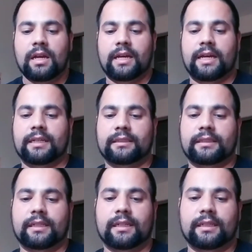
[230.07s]
And
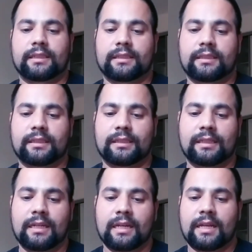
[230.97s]

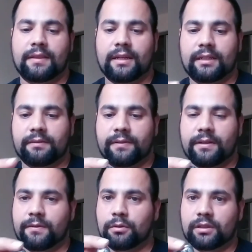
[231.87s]
then if
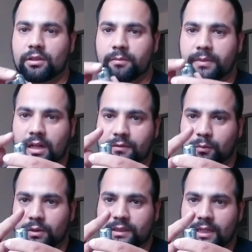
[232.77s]
it was a little bit off to
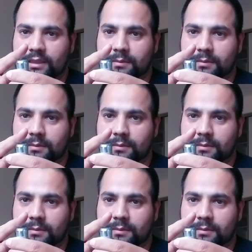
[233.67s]
one side,